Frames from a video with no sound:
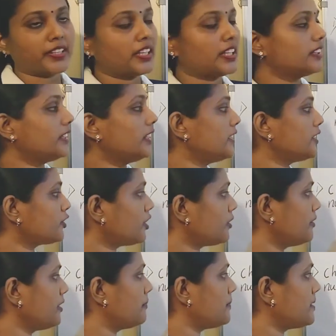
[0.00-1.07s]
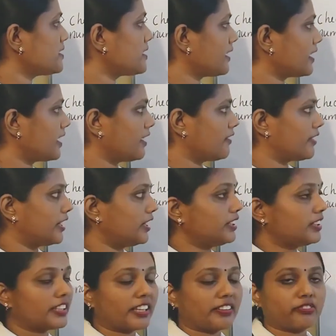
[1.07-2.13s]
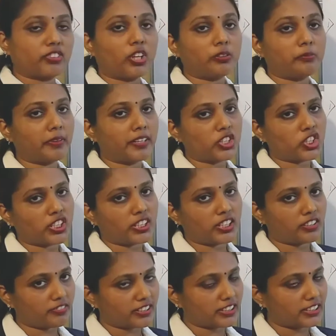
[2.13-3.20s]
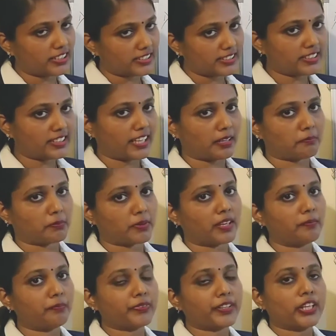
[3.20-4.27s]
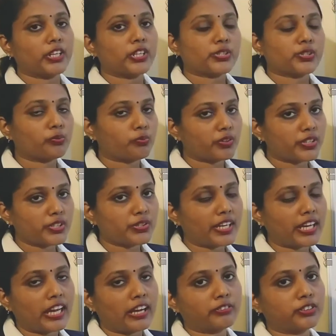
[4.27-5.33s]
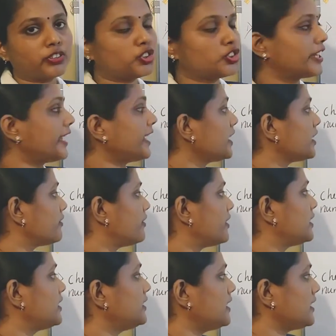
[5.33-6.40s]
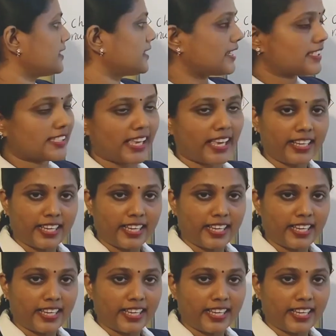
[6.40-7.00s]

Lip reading: The list of numbers are given. They have not mentioned it whether it is an AP. So first we have to check whether this is an